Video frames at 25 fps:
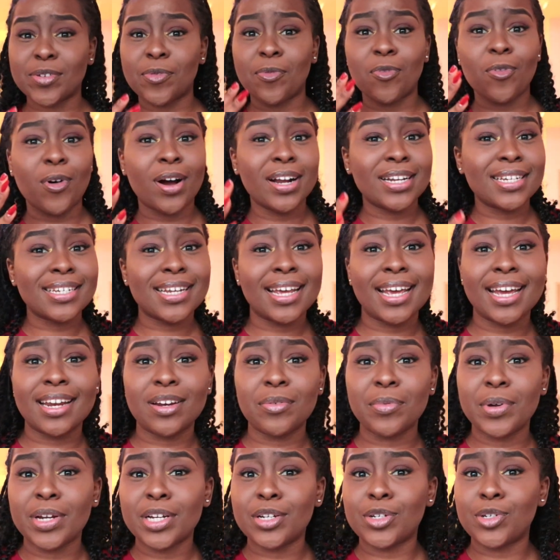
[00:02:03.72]
What
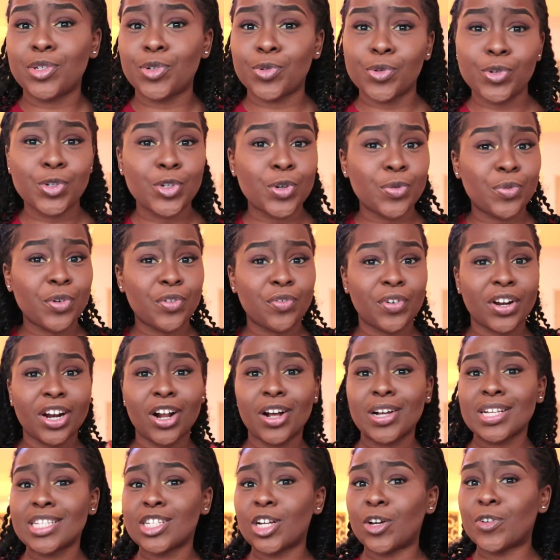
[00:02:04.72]
can we do to prevent
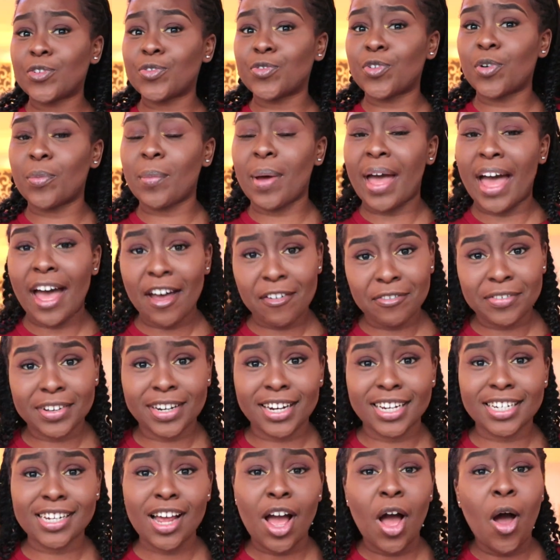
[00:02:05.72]
ourselves from
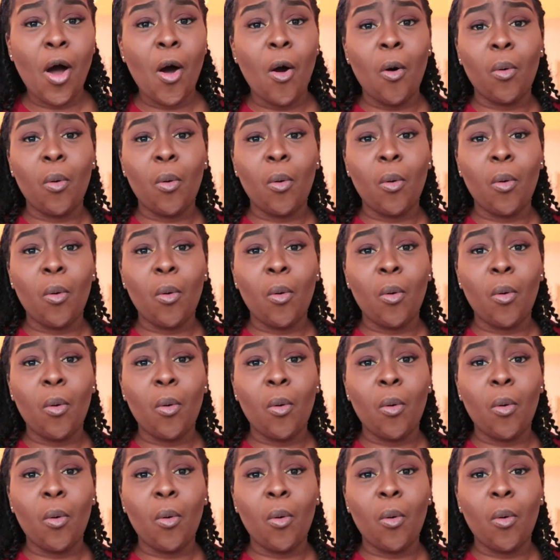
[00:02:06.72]
having it?